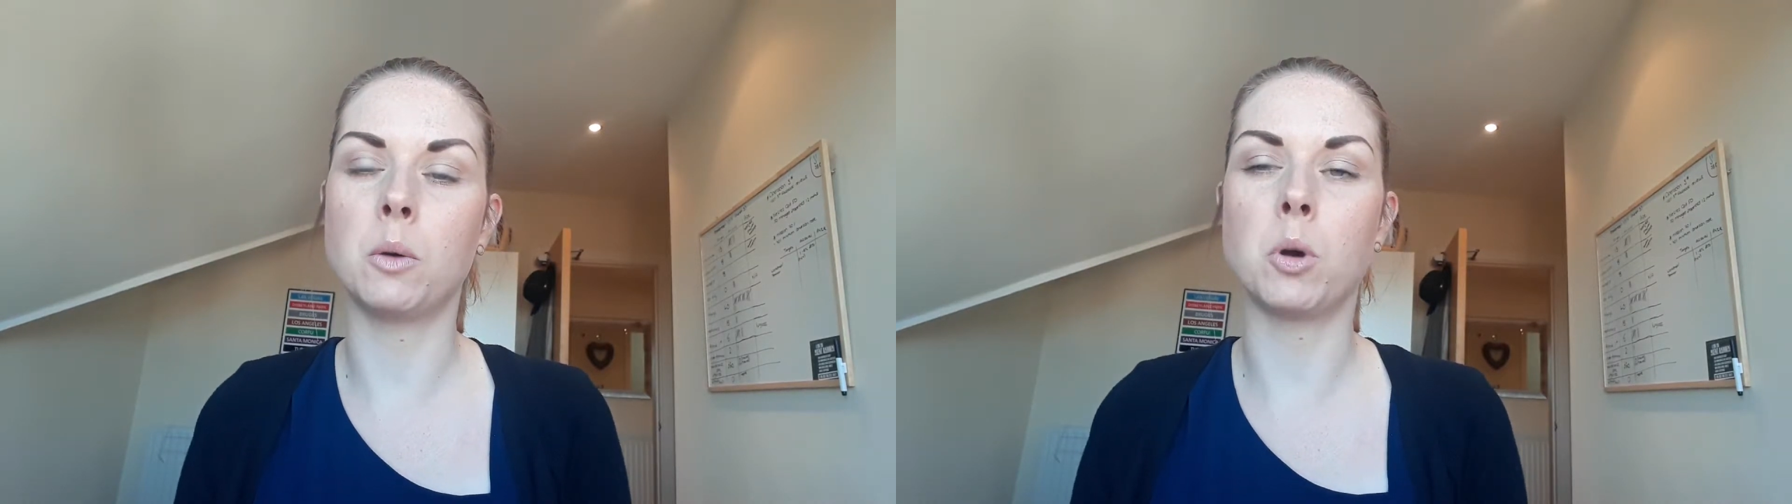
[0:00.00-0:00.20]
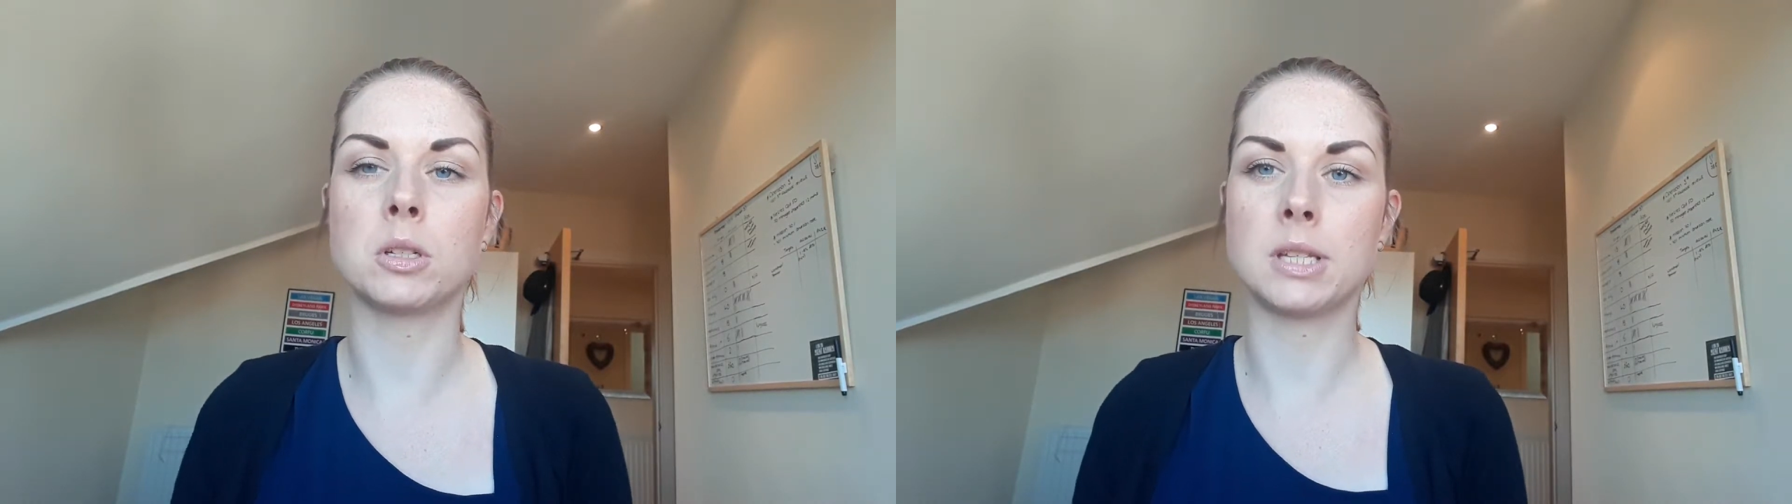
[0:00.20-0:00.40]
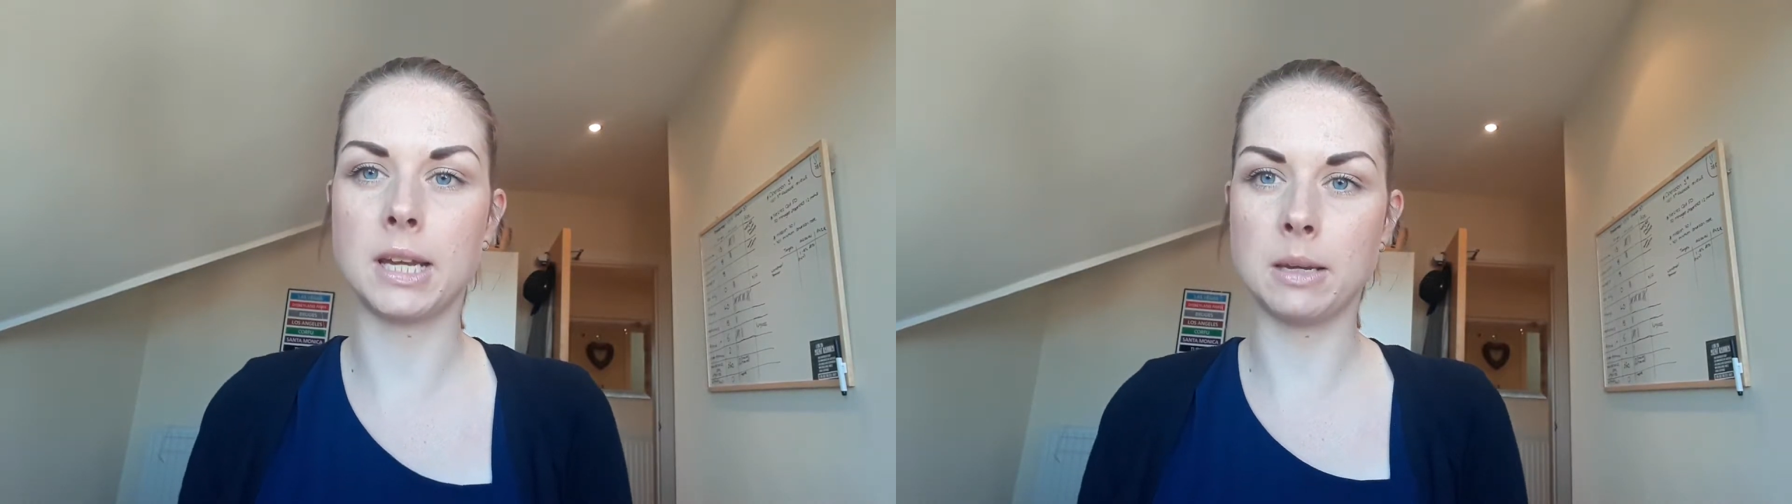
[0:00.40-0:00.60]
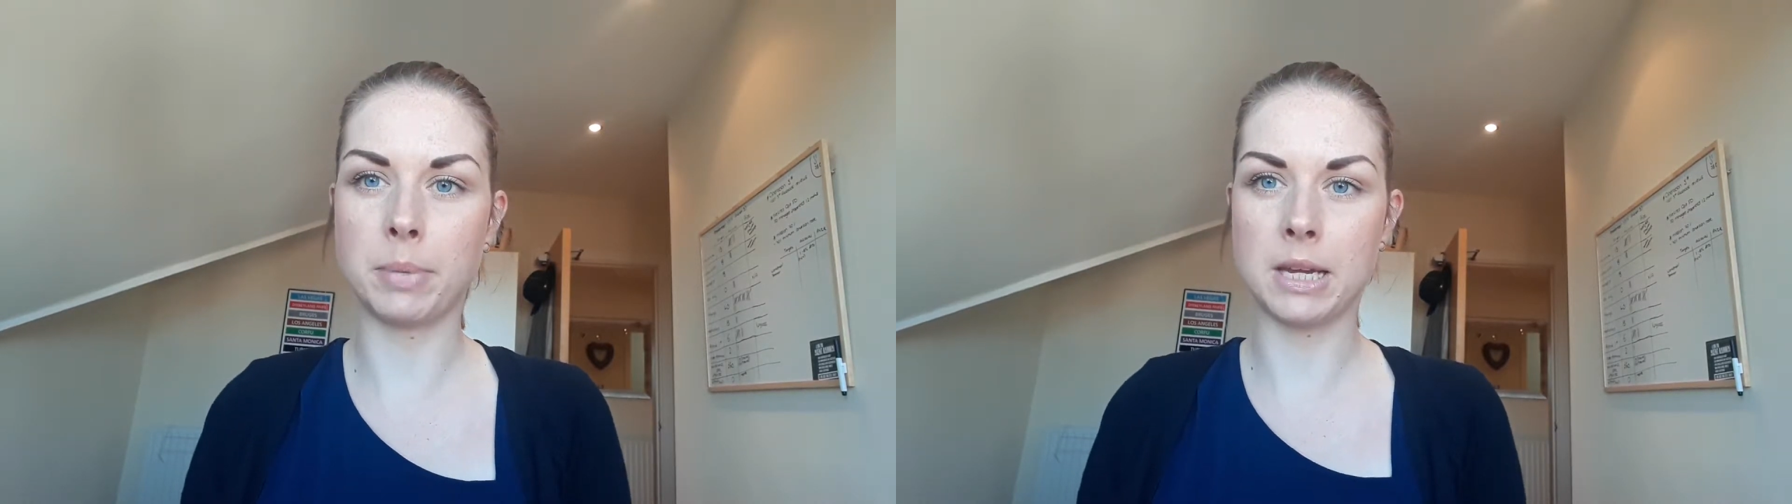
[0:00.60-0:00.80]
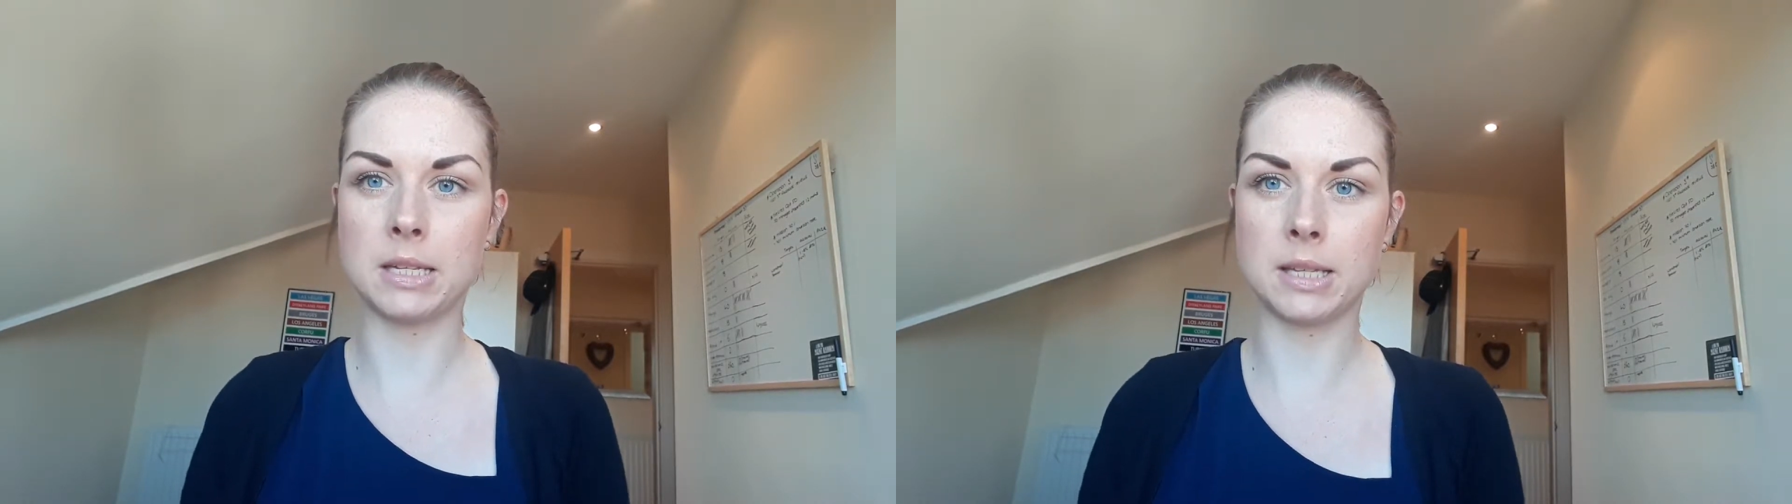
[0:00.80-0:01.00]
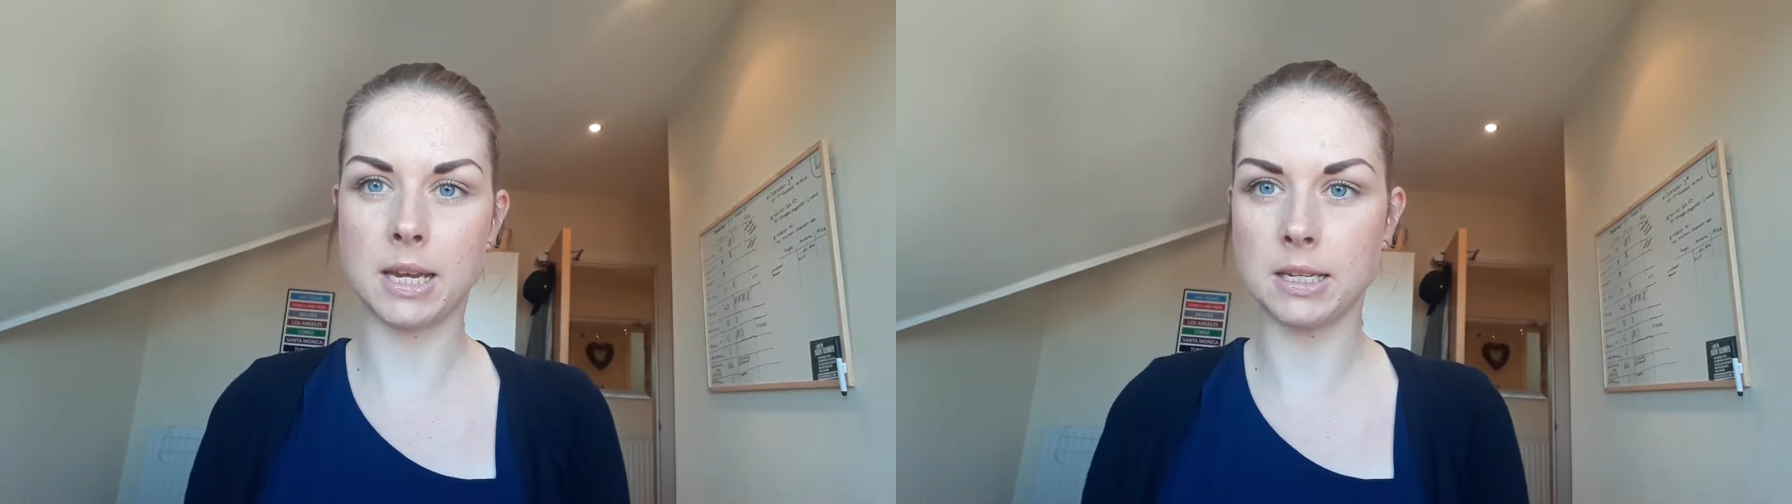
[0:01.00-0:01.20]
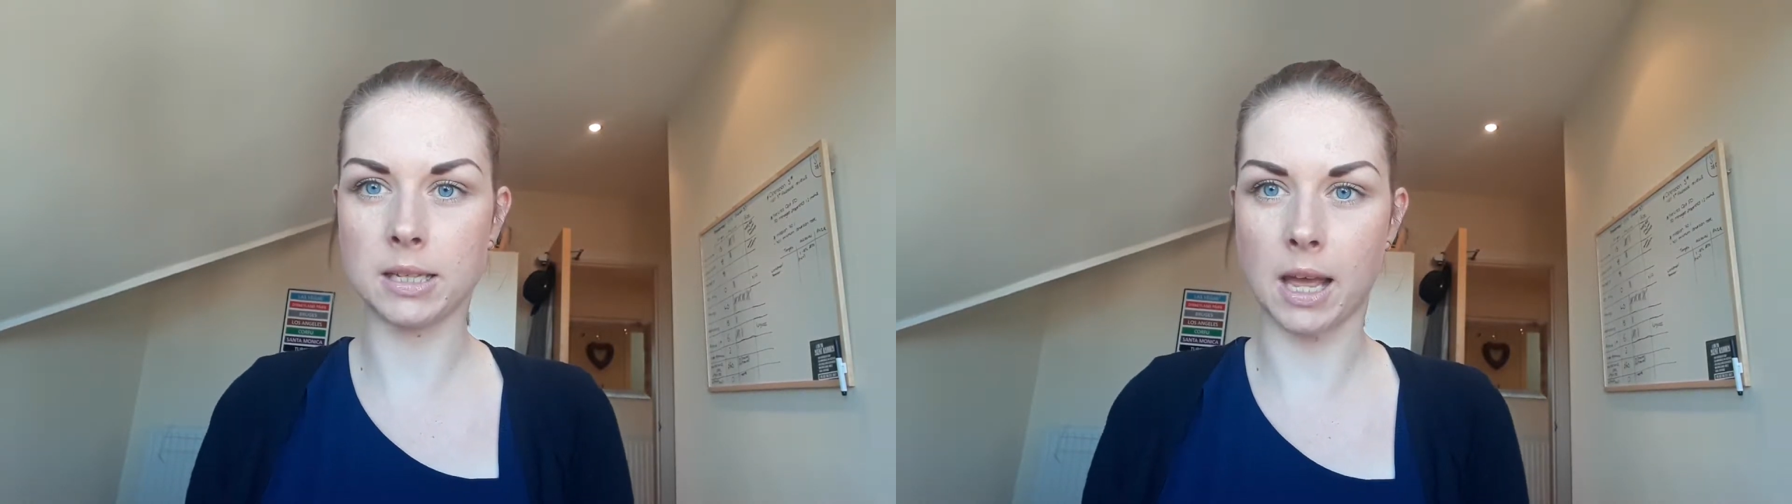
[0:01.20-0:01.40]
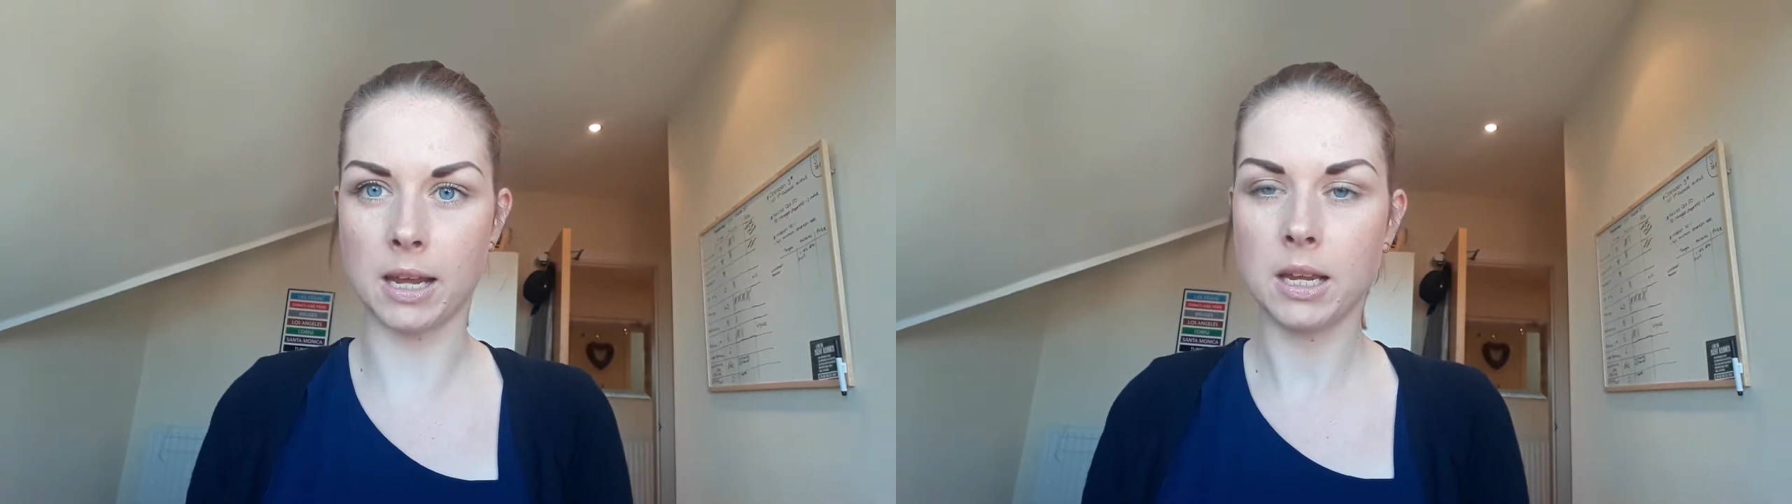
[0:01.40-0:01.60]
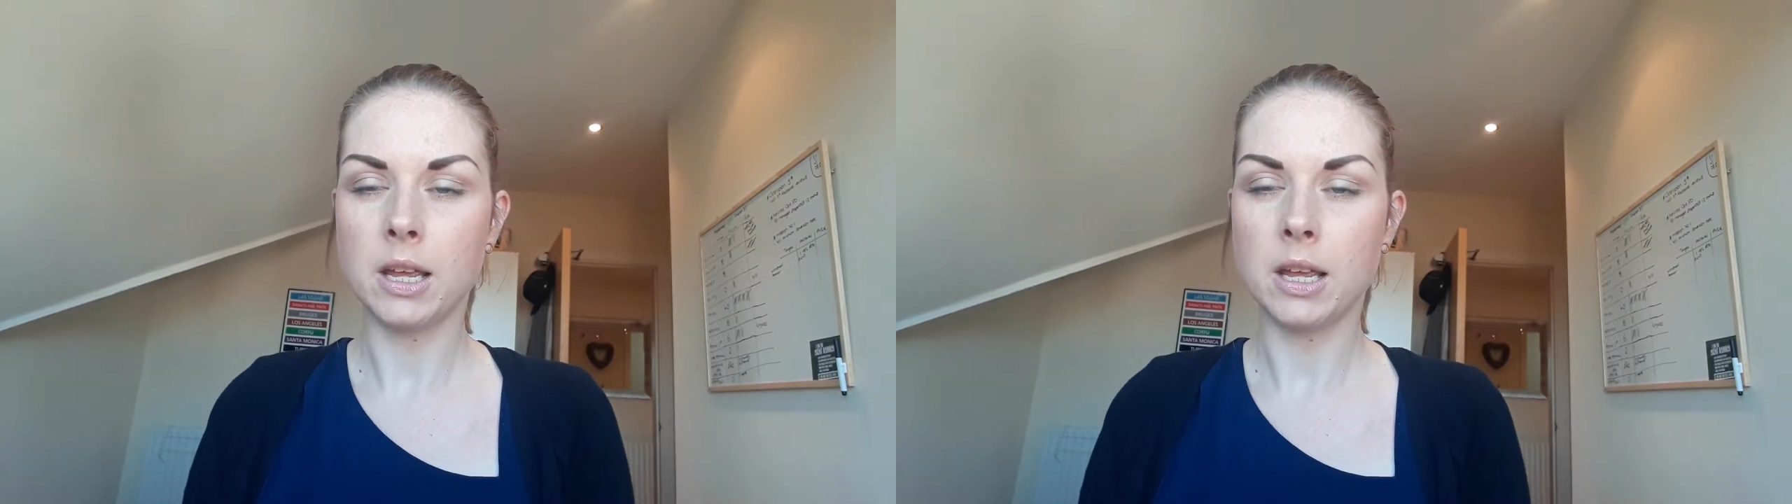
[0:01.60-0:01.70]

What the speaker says: What does the EPC say?